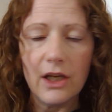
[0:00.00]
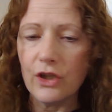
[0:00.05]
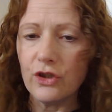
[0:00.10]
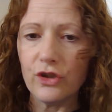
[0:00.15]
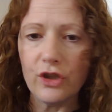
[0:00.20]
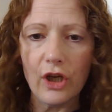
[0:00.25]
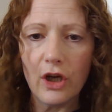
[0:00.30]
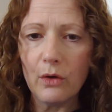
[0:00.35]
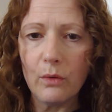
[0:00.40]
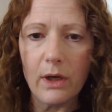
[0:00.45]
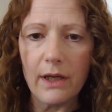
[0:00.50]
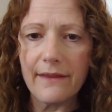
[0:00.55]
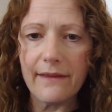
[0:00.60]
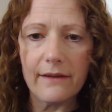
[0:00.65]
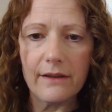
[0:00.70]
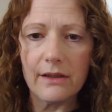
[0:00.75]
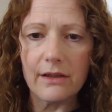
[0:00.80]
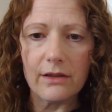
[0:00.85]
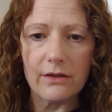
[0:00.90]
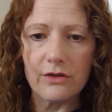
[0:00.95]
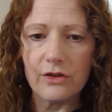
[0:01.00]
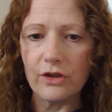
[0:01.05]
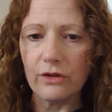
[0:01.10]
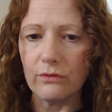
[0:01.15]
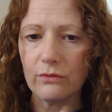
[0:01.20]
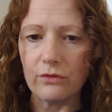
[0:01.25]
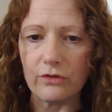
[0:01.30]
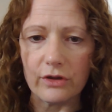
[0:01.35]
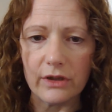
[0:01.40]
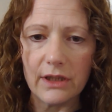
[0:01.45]
No other
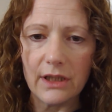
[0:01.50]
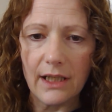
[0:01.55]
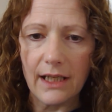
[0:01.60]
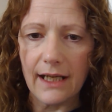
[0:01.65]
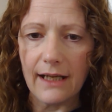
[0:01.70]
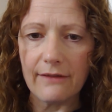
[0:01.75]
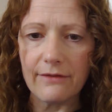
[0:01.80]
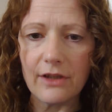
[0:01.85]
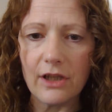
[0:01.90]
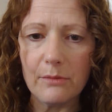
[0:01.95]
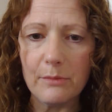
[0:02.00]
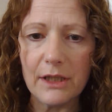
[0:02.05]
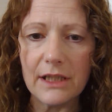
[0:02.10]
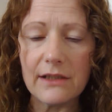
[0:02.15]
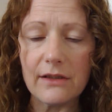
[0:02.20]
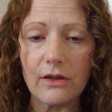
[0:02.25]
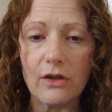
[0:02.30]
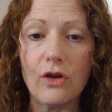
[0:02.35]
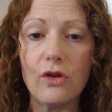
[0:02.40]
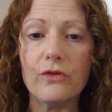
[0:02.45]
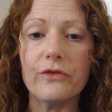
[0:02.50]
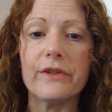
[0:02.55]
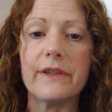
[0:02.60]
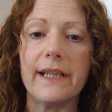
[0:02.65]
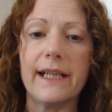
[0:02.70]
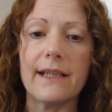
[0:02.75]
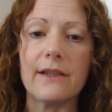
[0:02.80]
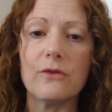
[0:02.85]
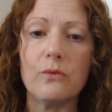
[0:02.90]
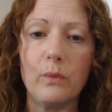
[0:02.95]
children have come into
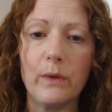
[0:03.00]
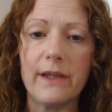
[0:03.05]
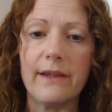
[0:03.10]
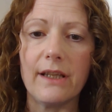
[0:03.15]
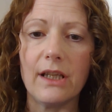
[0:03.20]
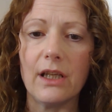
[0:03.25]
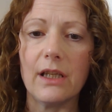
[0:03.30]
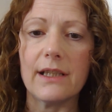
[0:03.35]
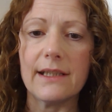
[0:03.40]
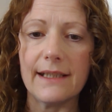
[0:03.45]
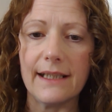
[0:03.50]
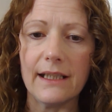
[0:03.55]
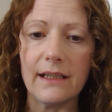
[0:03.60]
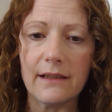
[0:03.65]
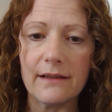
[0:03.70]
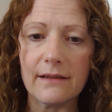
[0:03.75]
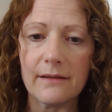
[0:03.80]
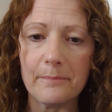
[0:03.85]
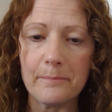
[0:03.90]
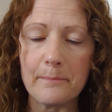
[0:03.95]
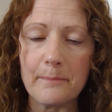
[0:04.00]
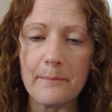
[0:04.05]
contact with year 6.